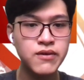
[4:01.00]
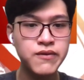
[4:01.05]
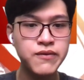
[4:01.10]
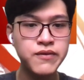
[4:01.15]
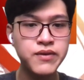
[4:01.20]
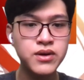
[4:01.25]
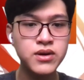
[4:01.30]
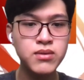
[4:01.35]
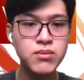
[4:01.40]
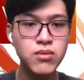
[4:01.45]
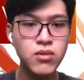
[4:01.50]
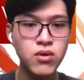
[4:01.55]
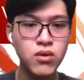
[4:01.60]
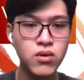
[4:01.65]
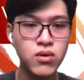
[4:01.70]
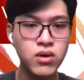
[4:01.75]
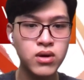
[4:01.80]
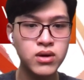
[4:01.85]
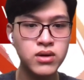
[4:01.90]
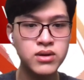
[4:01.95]

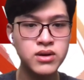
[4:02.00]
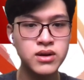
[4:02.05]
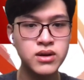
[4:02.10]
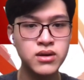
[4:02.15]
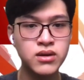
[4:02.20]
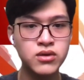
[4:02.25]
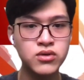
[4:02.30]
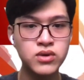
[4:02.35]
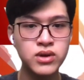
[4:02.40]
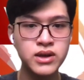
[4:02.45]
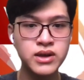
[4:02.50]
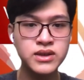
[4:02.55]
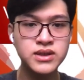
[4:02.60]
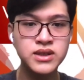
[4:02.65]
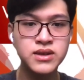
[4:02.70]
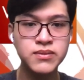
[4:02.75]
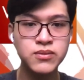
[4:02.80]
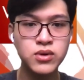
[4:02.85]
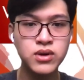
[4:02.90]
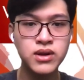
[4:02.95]
Furthermore, the
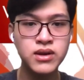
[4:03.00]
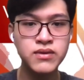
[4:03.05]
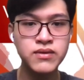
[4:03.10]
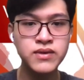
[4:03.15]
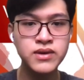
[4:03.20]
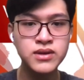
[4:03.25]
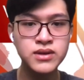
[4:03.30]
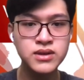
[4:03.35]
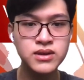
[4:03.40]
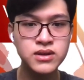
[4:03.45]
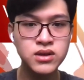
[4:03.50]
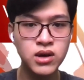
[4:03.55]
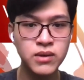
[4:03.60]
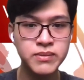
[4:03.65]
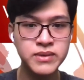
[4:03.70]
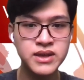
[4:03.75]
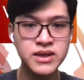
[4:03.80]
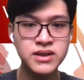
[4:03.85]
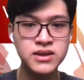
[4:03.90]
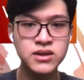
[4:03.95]
related relevance
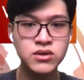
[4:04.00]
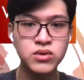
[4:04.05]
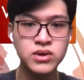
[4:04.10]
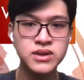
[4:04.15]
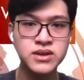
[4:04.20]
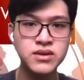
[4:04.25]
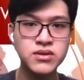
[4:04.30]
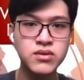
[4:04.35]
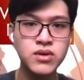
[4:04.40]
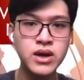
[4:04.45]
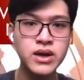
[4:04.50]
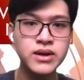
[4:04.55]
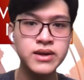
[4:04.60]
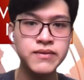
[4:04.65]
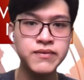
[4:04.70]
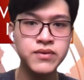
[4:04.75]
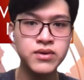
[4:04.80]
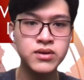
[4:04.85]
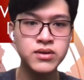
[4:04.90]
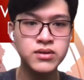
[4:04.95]
of these criteria
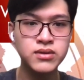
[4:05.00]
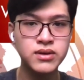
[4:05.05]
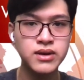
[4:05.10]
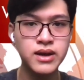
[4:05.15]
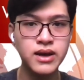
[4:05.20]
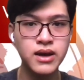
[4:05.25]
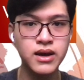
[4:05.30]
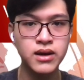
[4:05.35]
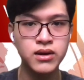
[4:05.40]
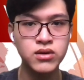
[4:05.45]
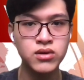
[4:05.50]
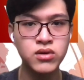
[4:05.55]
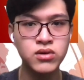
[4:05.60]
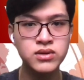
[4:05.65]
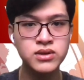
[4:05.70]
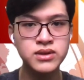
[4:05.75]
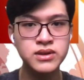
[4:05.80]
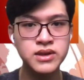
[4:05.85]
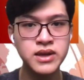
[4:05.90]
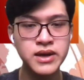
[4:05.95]
differ
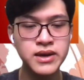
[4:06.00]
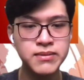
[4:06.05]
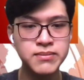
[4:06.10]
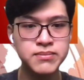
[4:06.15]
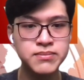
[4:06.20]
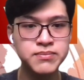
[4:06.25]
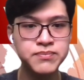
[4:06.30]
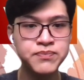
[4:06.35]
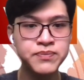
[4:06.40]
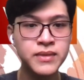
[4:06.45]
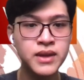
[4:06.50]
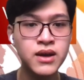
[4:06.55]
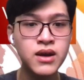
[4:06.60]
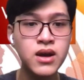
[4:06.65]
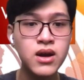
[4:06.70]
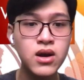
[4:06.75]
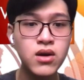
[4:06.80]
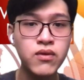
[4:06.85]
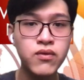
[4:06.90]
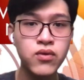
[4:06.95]
across time.
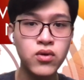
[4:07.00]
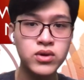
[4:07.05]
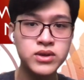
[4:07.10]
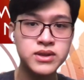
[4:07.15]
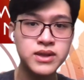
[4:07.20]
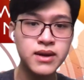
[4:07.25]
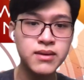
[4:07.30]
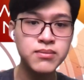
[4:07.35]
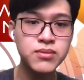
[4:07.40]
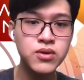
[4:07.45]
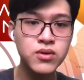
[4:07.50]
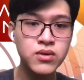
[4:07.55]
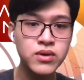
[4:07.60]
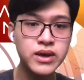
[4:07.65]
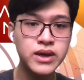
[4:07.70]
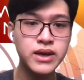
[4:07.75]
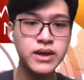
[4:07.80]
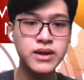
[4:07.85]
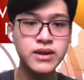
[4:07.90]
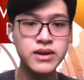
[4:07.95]
For
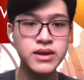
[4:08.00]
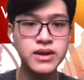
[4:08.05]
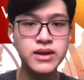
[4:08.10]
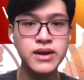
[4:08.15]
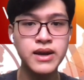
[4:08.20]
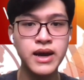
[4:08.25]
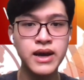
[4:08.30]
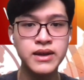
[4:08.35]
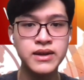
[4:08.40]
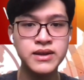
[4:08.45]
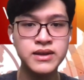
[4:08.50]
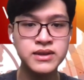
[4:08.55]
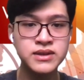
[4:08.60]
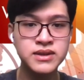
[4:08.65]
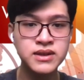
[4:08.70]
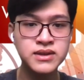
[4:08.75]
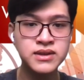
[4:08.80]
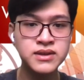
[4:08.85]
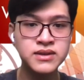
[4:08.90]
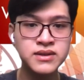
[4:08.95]
example, in the
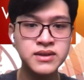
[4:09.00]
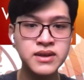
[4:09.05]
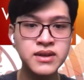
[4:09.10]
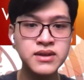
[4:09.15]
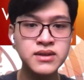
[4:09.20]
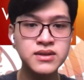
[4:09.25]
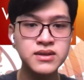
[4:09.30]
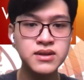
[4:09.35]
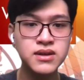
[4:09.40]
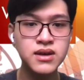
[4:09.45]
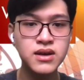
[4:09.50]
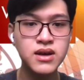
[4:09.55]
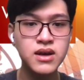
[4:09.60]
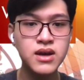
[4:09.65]
1966,